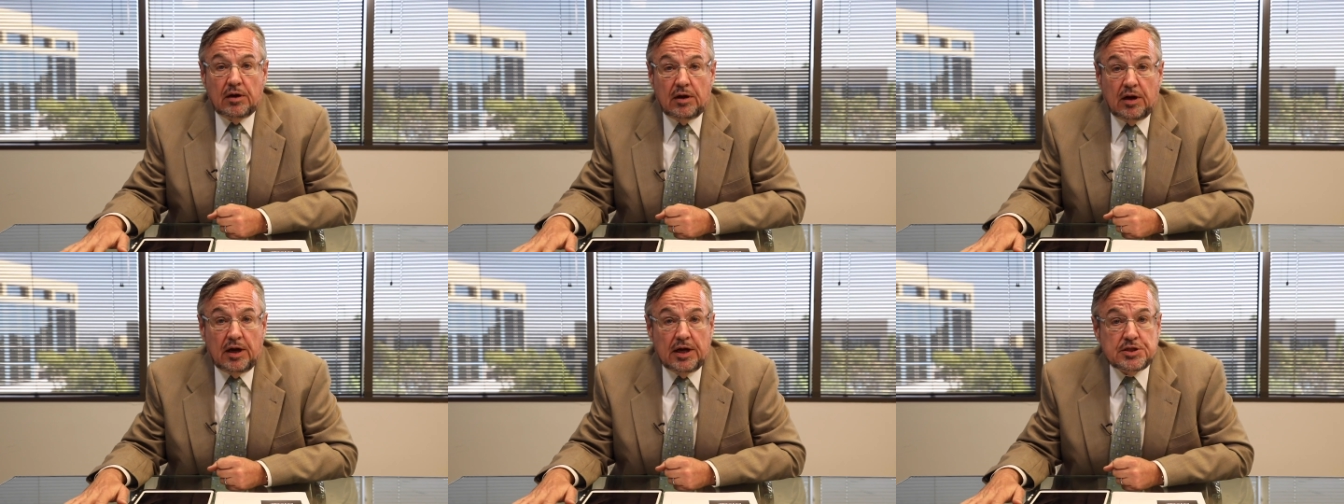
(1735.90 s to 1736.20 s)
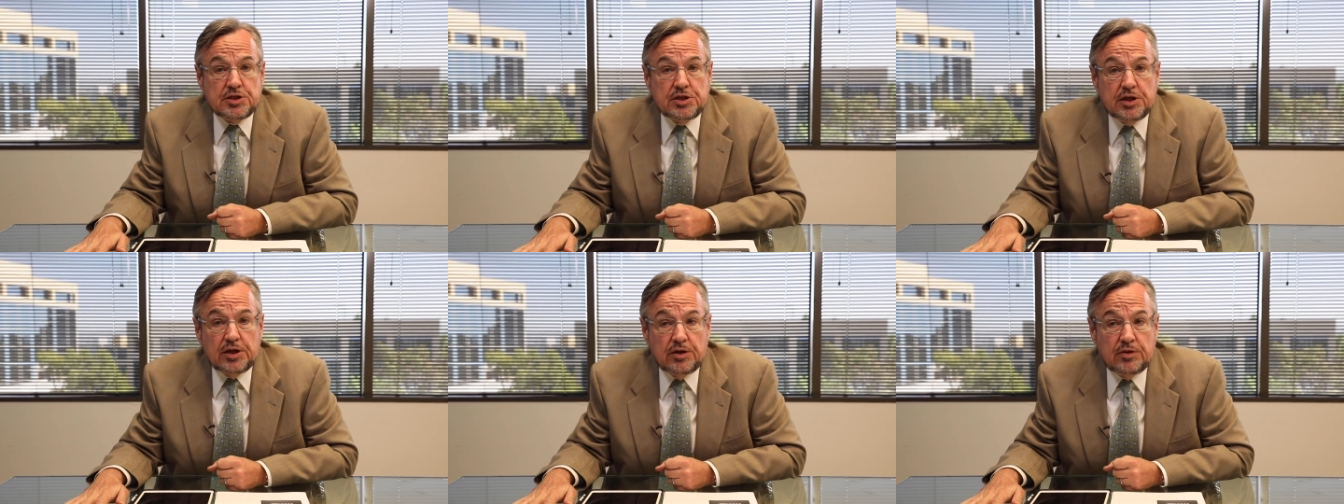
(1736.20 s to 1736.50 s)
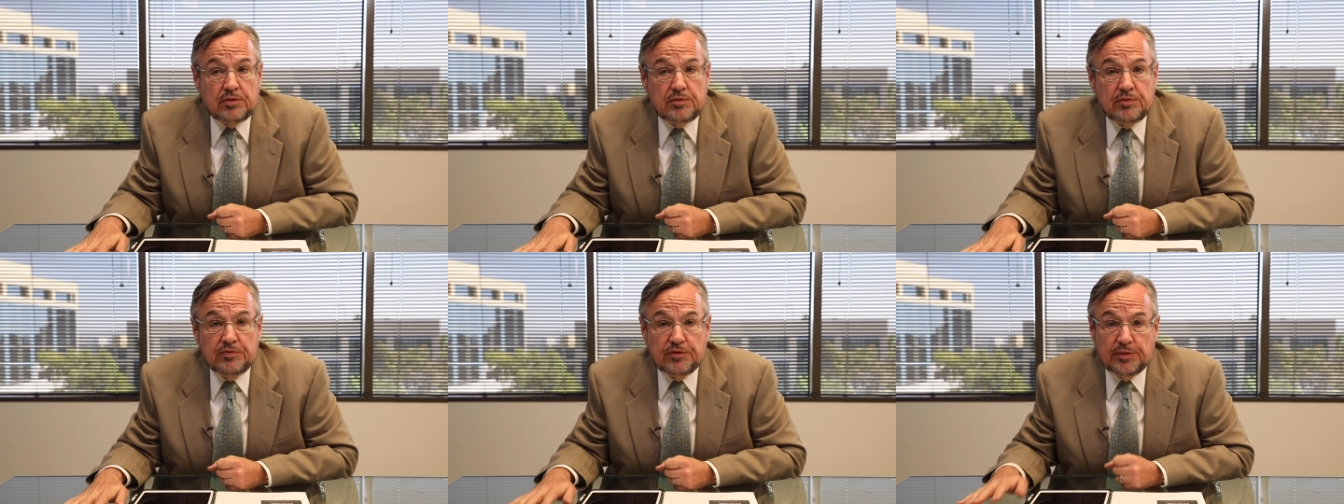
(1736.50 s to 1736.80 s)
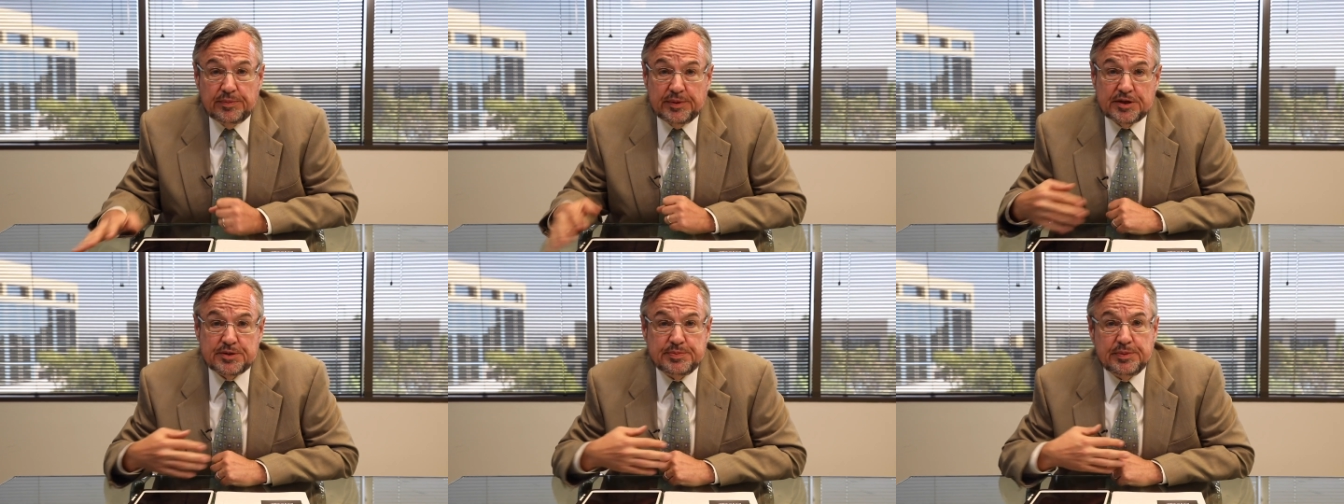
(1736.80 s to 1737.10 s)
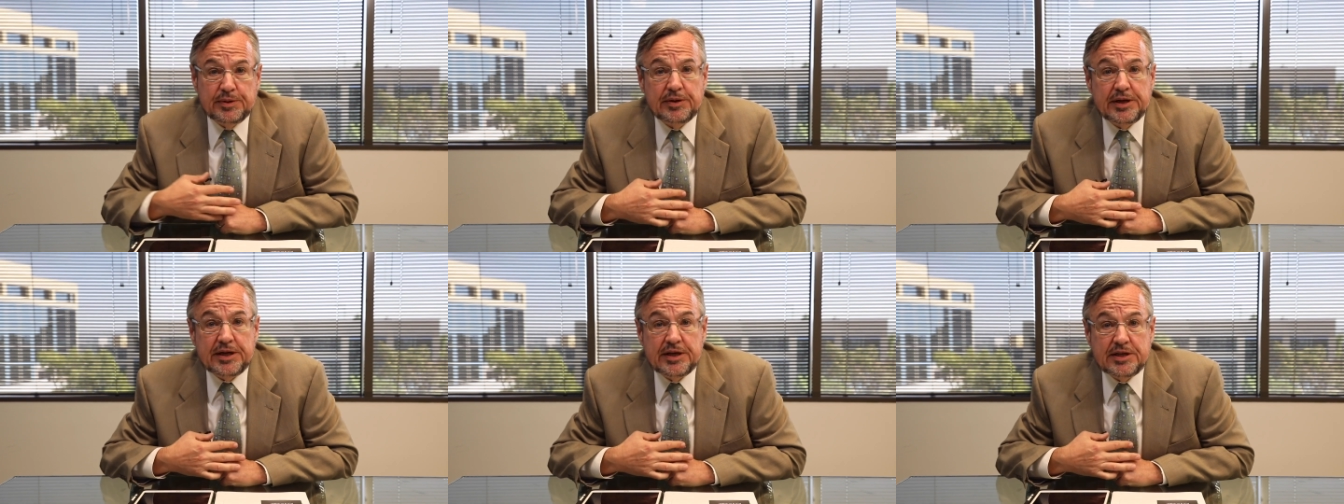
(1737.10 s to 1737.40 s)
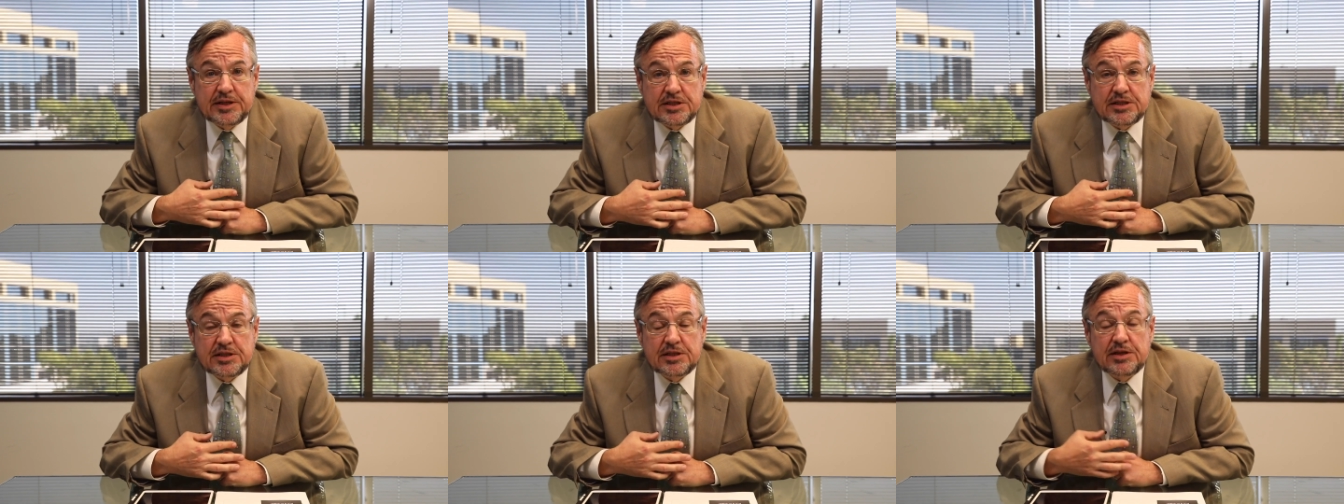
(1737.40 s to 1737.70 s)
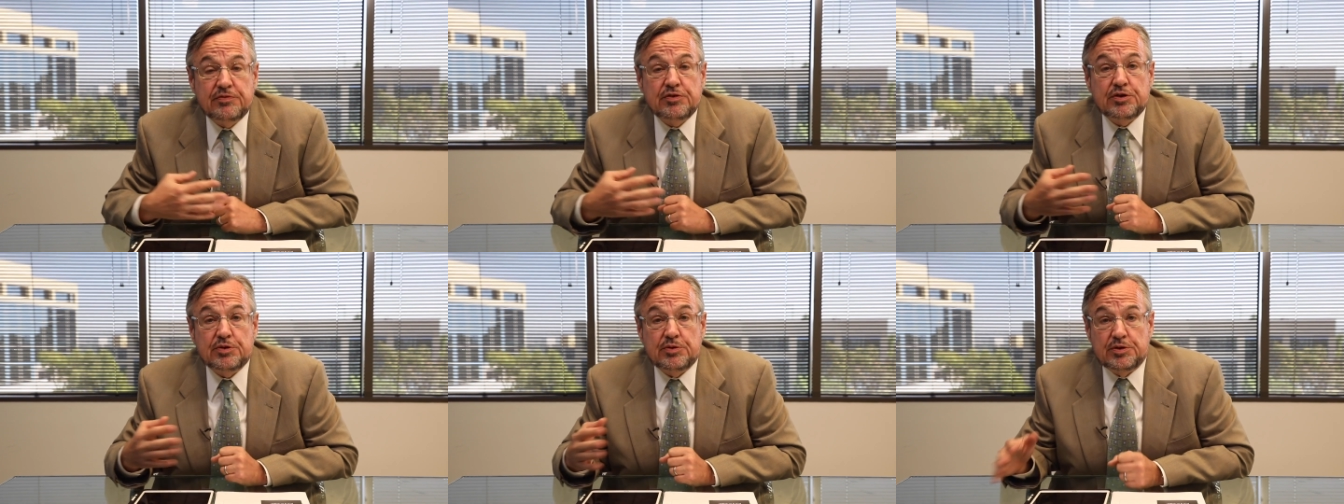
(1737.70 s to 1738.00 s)
Also, from experience,
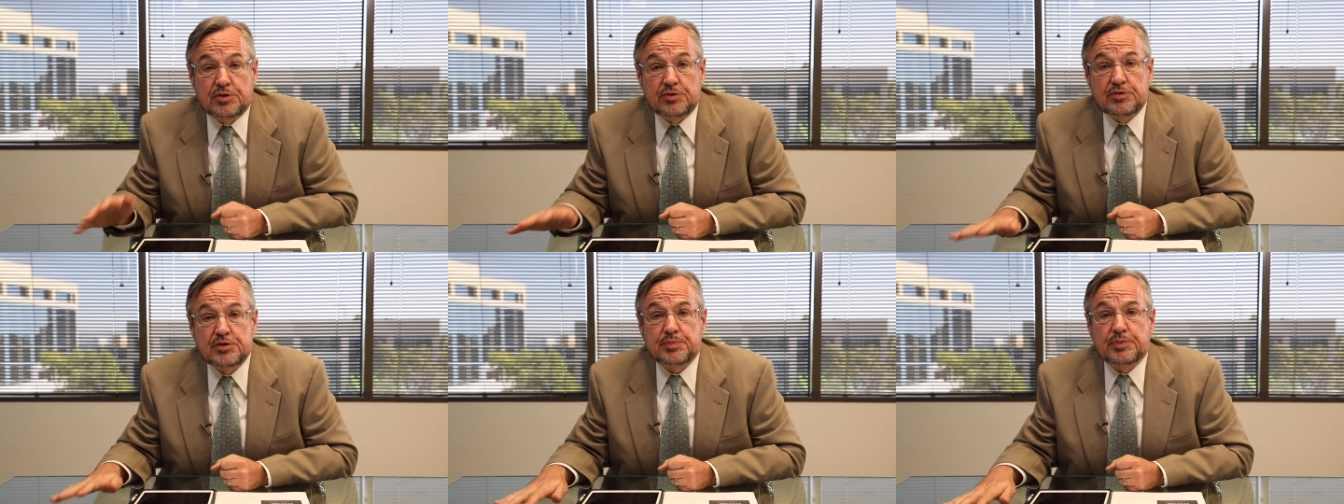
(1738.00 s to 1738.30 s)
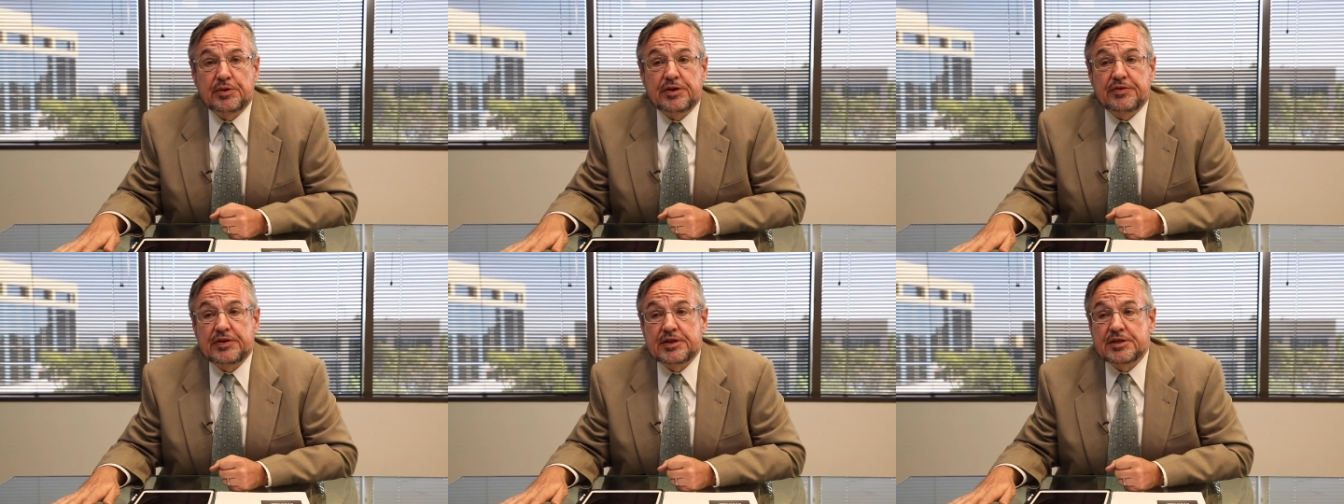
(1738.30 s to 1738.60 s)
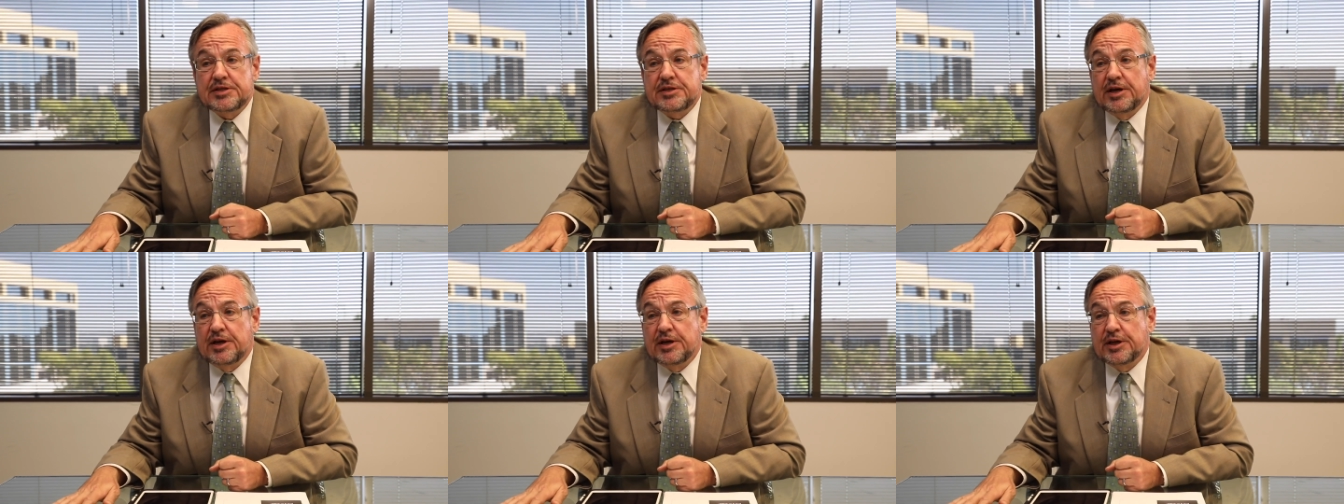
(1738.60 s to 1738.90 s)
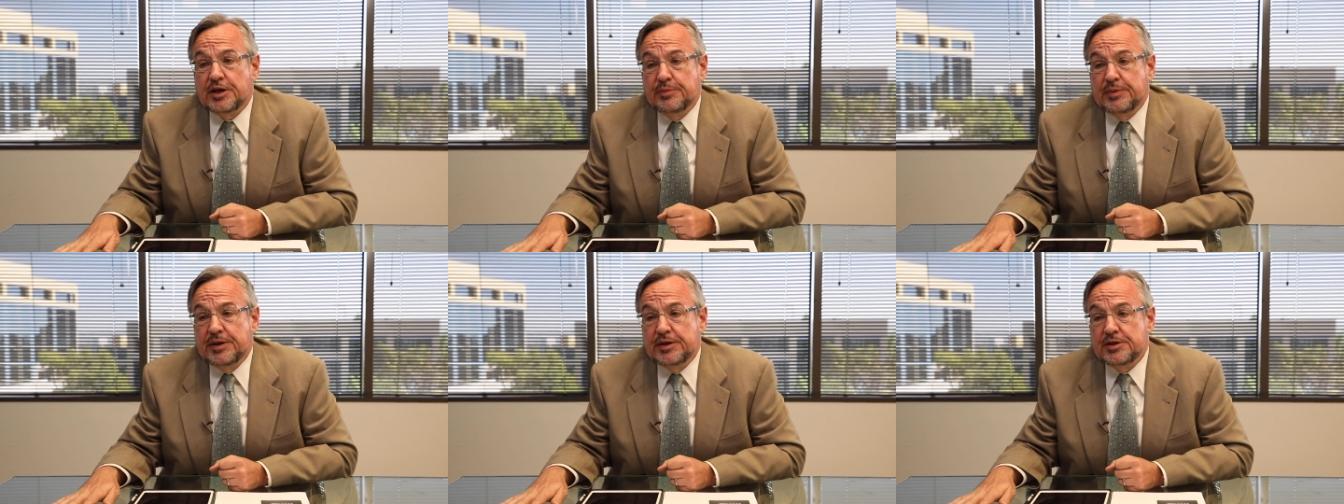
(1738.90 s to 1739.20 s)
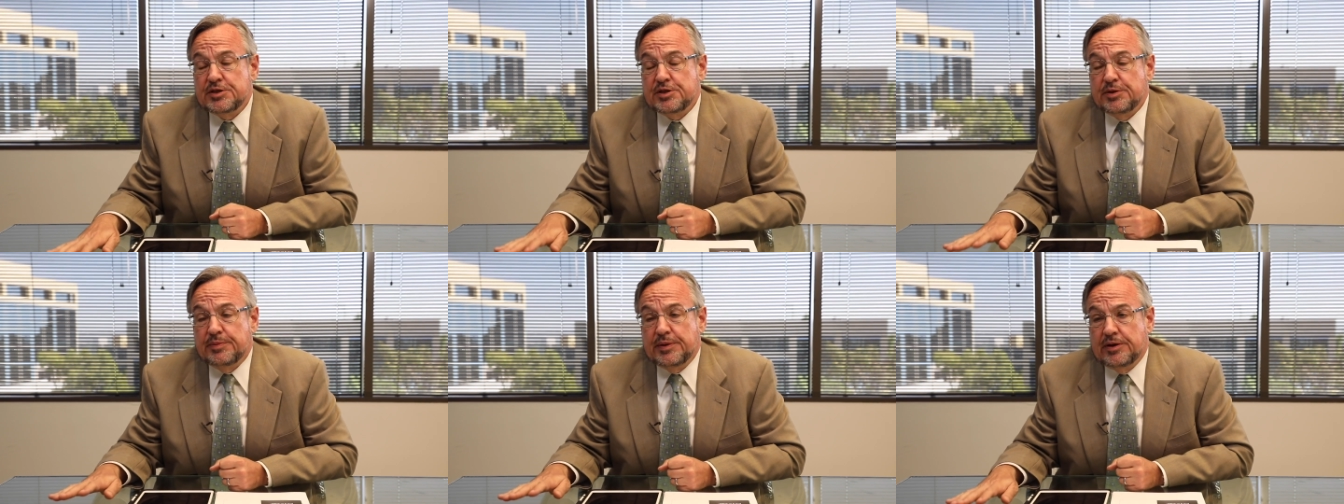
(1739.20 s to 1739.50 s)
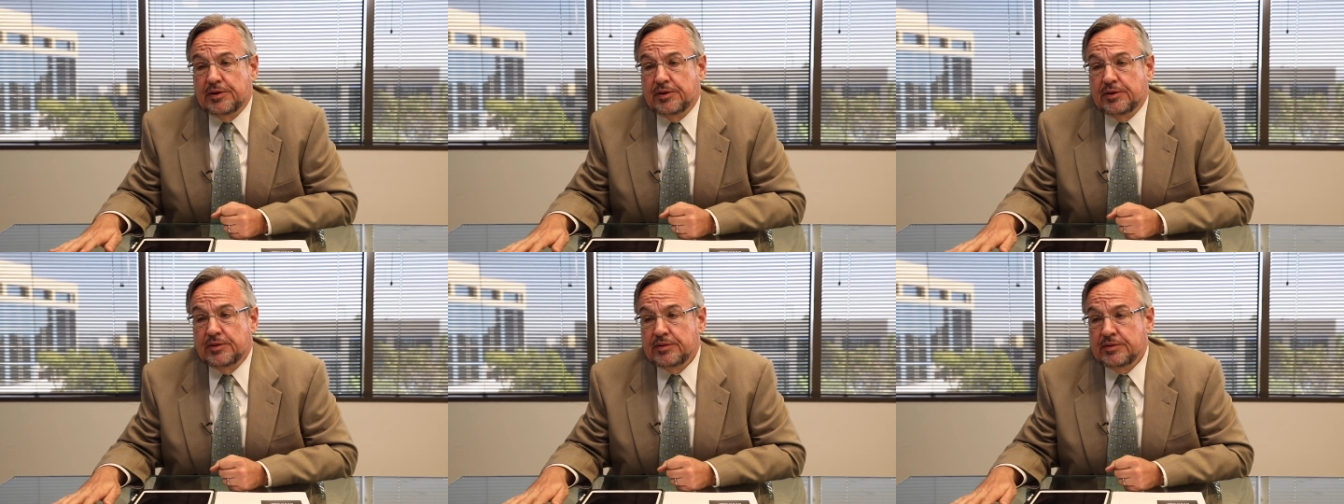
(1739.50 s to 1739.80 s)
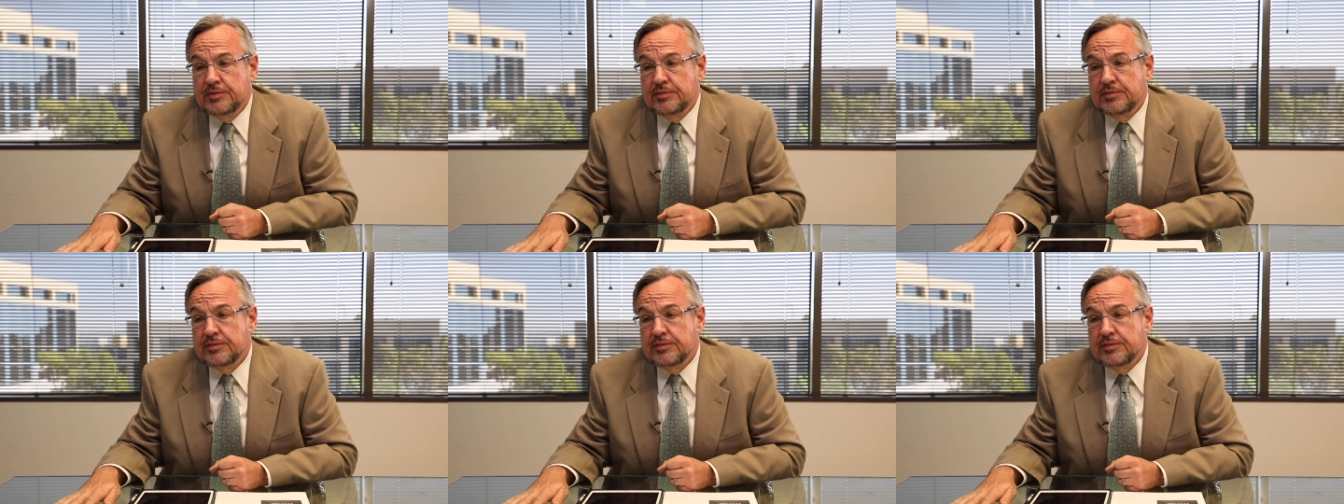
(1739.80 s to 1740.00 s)
if you use previous documents, no matter